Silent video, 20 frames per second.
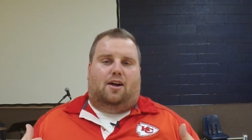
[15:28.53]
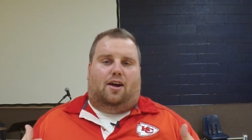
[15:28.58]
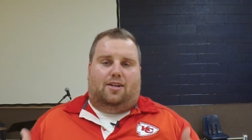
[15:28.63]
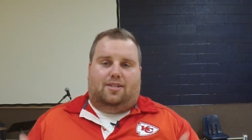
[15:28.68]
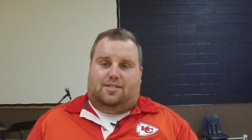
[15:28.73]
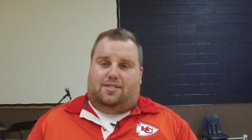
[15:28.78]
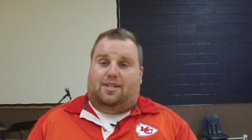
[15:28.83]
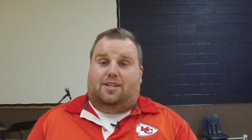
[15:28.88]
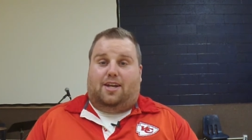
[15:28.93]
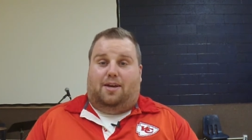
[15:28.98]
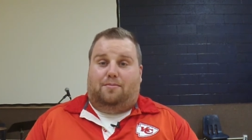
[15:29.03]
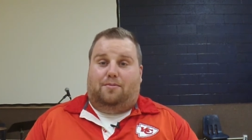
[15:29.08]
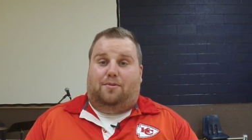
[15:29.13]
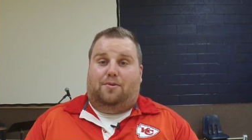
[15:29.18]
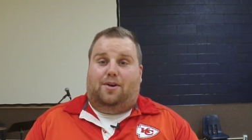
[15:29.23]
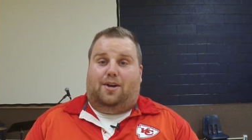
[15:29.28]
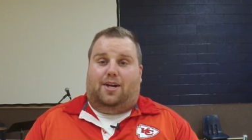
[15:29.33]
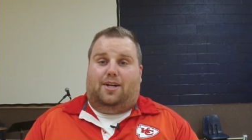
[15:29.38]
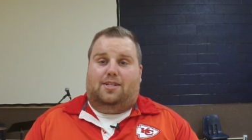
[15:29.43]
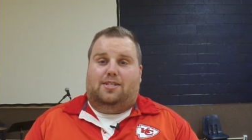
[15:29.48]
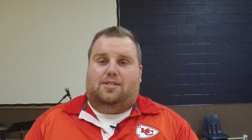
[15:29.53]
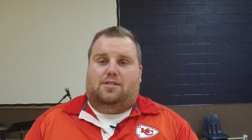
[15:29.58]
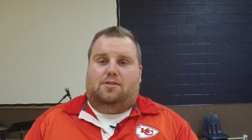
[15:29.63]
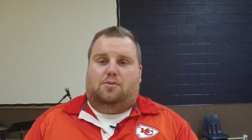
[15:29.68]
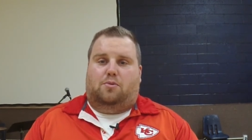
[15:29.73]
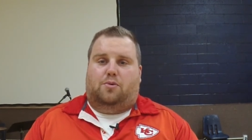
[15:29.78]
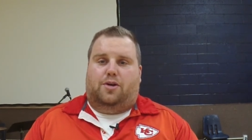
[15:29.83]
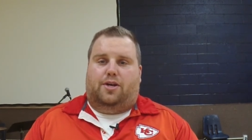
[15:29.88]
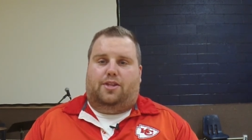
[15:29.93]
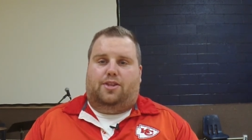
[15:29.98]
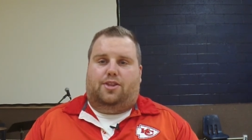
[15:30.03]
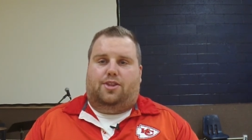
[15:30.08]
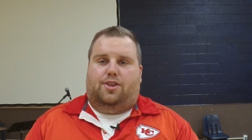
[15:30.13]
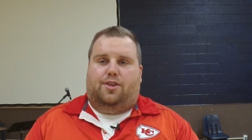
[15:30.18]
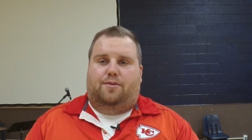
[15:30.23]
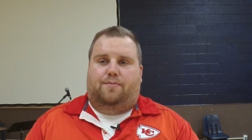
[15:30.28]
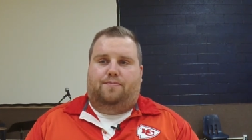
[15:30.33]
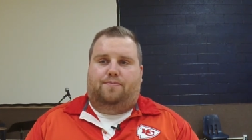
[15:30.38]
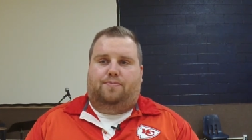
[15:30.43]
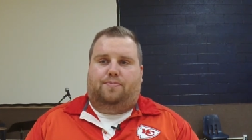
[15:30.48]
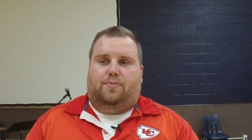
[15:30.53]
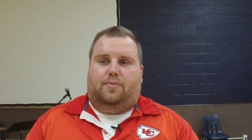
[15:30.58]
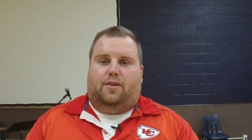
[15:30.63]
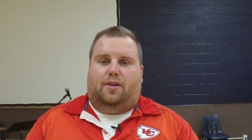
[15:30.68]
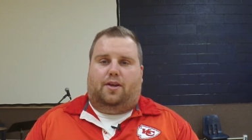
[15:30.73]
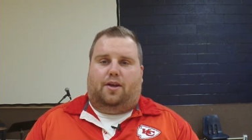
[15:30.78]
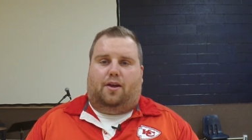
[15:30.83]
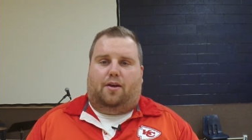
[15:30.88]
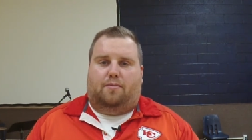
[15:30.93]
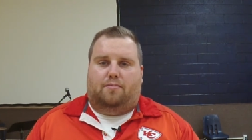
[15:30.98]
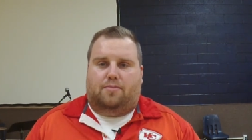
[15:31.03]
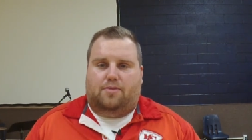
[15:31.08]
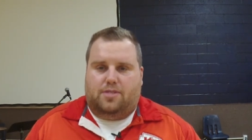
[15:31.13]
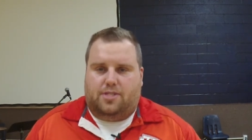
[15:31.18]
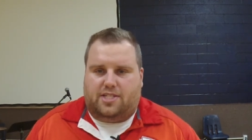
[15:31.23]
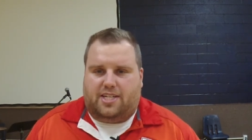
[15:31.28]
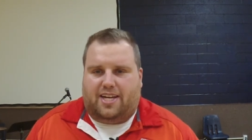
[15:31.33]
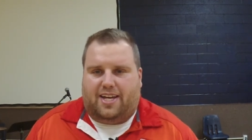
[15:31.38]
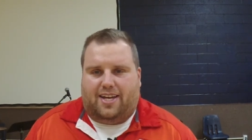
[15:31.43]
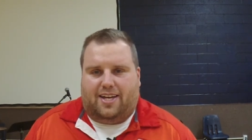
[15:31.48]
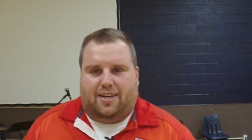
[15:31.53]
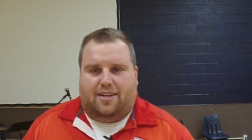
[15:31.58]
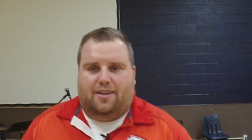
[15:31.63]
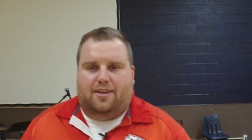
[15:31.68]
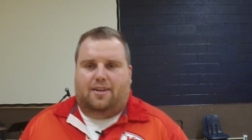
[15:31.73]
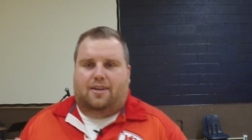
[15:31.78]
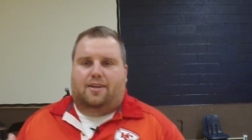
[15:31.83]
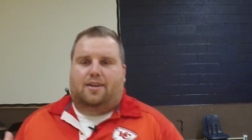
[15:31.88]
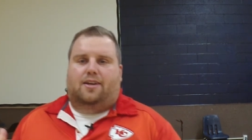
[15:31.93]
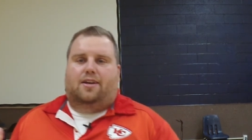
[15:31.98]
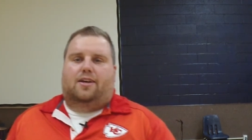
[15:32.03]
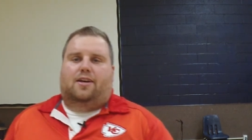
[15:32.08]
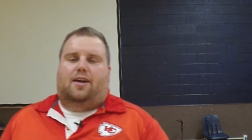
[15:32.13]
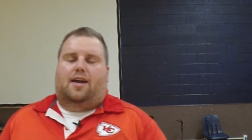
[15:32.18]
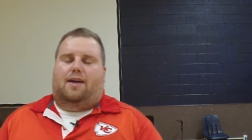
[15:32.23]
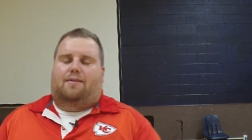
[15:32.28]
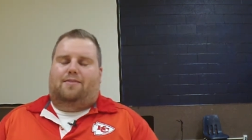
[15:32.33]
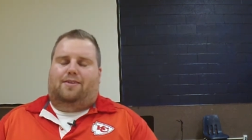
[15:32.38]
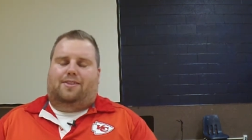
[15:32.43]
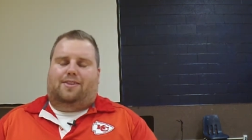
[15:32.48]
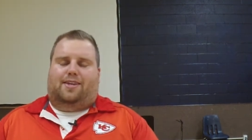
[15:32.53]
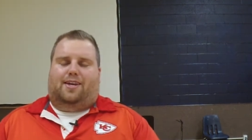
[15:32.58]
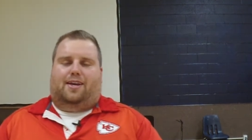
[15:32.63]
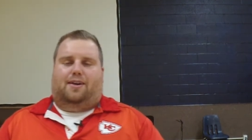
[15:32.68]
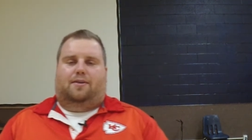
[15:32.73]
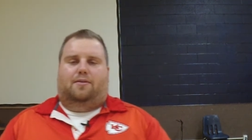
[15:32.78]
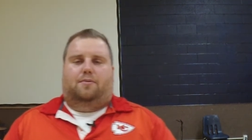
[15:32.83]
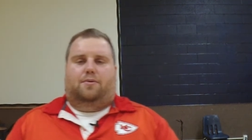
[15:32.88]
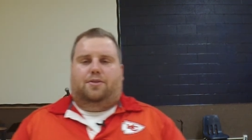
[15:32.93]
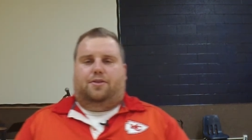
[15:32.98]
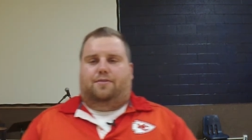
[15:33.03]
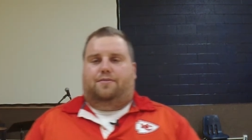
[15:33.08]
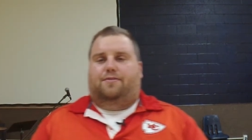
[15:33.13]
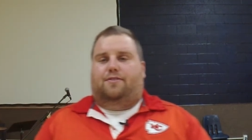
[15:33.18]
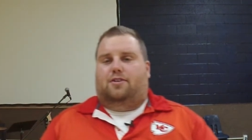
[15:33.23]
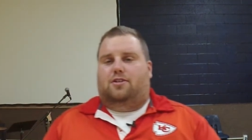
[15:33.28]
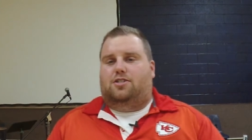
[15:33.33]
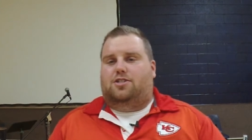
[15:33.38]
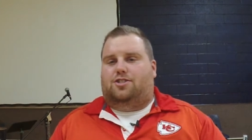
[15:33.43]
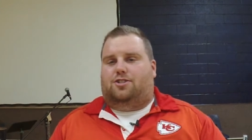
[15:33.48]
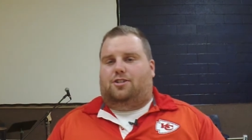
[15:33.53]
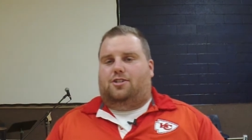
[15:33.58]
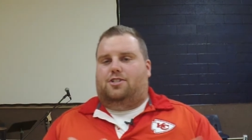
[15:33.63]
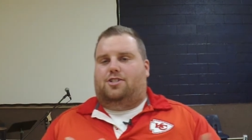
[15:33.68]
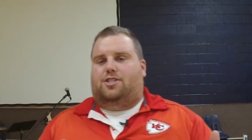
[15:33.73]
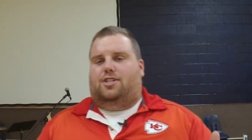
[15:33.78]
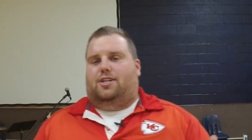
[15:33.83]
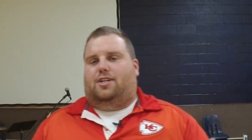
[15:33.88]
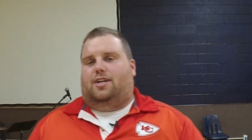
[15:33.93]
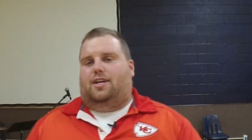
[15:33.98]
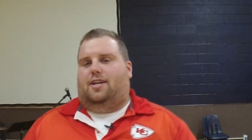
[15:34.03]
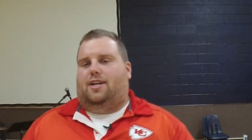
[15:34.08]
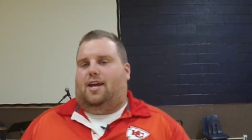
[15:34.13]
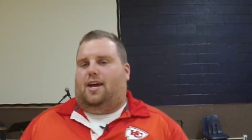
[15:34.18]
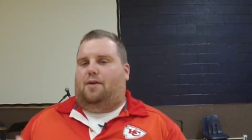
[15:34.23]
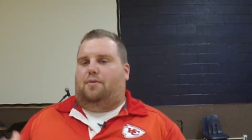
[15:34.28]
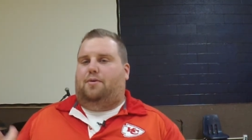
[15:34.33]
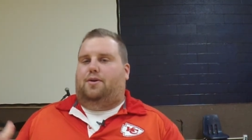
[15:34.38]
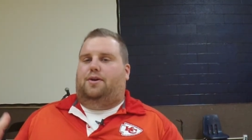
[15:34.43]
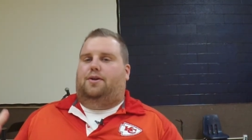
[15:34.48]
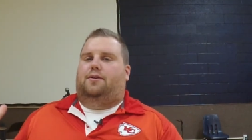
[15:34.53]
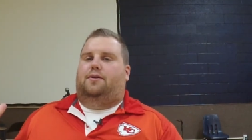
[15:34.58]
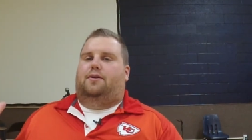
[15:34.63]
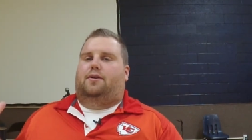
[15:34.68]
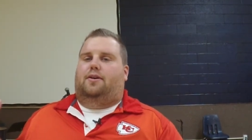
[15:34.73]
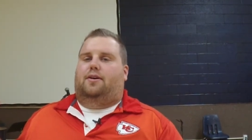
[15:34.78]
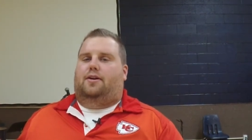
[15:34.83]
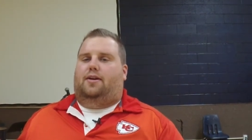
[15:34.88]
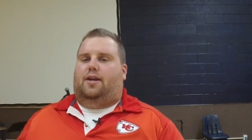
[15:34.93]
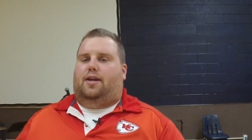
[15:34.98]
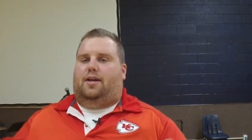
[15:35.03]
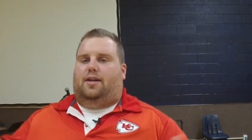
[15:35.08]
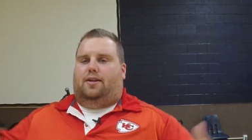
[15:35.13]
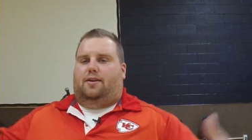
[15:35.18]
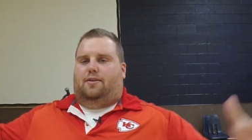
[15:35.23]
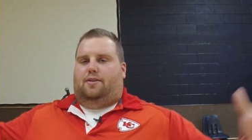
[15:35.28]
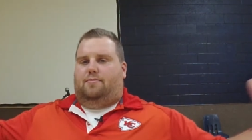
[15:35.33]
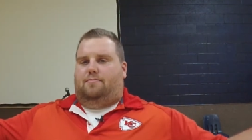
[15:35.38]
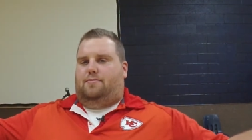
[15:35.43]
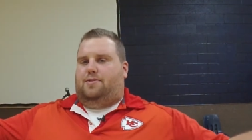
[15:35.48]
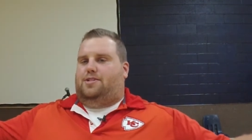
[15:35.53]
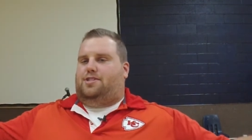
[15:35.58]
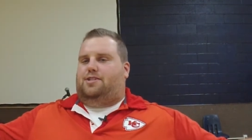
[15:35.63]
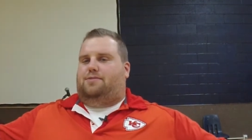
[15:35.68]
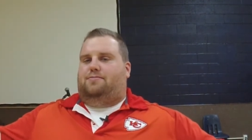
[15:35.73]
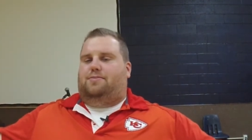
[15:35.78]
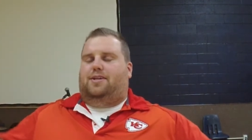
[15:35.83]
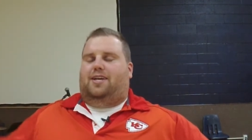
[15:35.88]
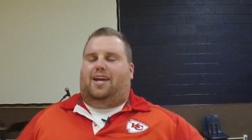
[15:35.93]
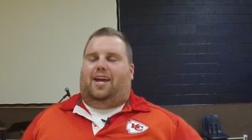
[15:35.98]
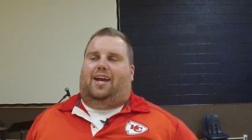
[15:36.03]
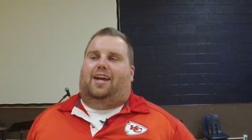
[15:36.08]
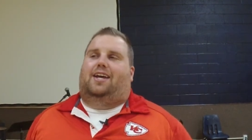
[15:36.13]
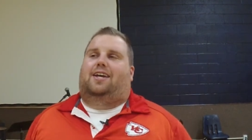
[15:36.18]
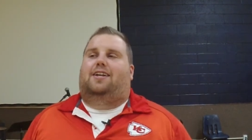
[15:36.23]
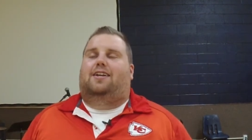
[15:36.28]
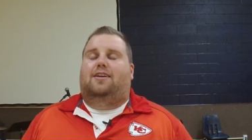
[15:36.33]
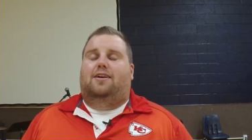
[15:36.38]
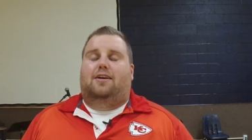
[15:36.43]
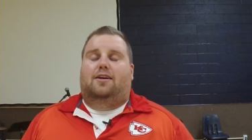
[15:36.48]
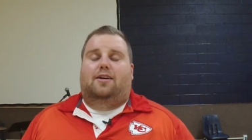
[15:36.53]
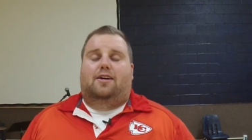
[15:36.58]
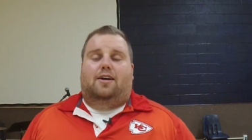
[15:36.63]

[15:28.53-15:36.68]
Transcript: on Sunday mornings with seeing everything with the first church and how it the mission began.